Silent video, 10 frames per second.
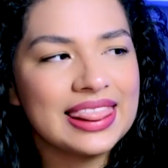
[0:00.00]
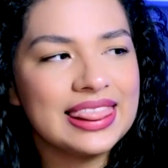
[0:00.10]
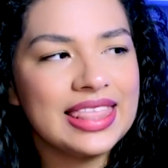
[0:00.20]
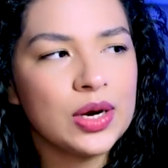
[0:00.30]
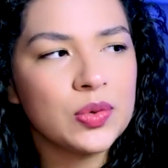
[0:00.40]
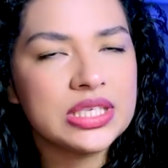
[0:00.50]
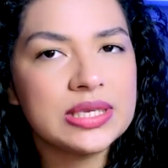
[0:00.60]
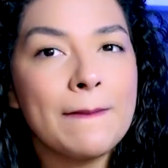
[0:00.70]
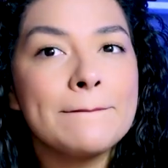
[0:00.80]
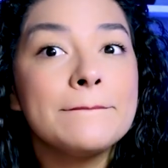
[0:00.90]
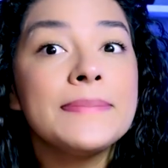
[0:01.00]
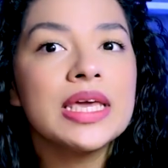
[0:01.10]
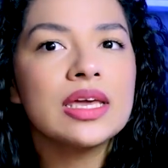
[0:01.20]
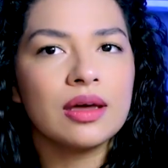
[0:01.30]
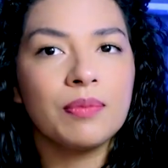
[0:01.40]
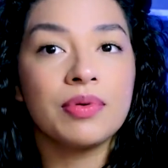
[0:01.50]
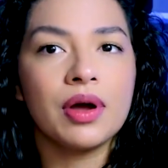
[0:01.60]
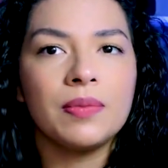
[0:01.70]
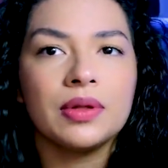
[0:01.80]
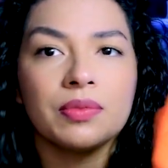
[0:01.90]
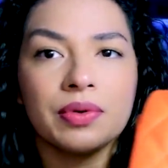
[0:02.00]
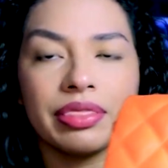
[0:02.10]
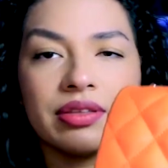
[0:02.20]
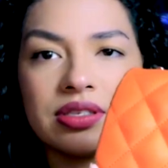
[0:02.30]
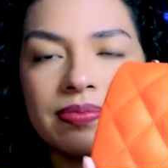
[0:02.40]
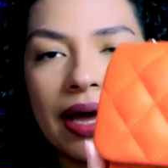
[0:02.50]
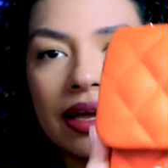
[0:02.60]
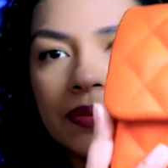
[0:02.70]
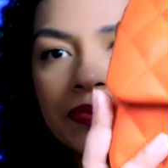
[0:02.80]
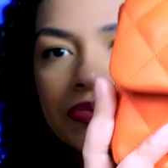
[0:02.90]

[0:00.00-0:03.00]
there is a big problem with this bag.